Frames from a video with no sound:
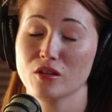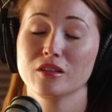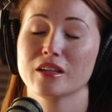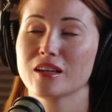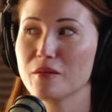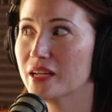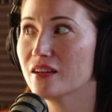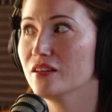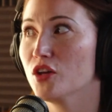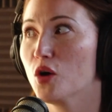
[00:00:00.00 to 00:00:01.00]
early. I
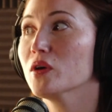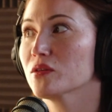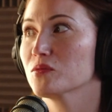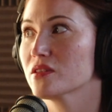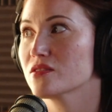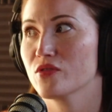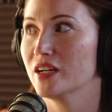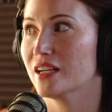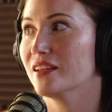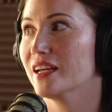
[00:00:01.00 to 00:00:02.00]
mean, no one was
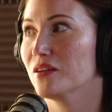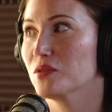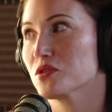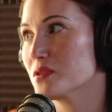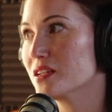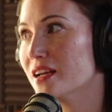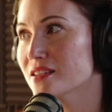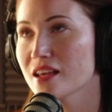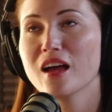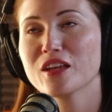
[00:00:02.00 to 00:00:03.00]
running late, which was
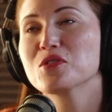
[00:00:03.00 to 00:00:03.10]
nice.